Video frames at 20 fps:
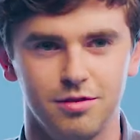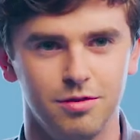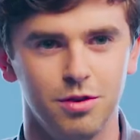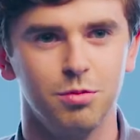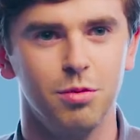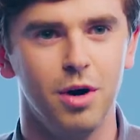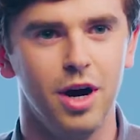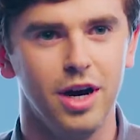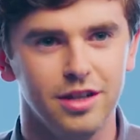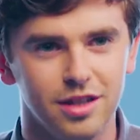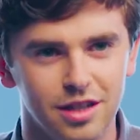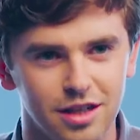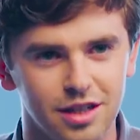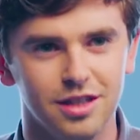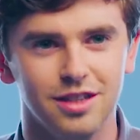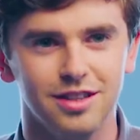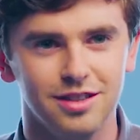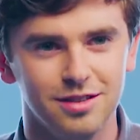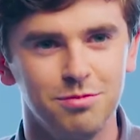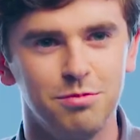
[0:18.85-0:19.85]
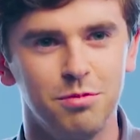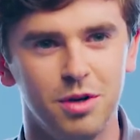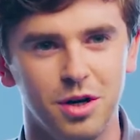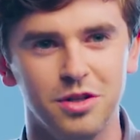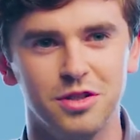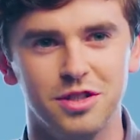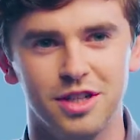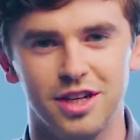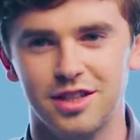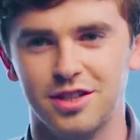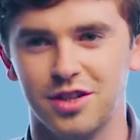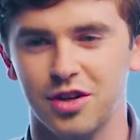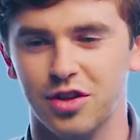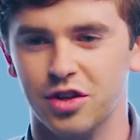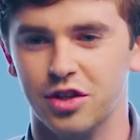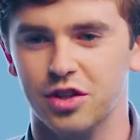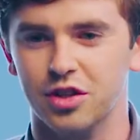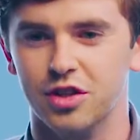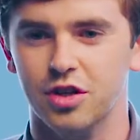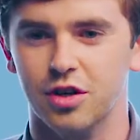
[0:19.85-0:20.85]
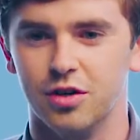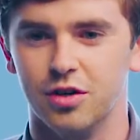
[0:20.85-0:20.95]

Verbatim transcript: of the wider process on The Good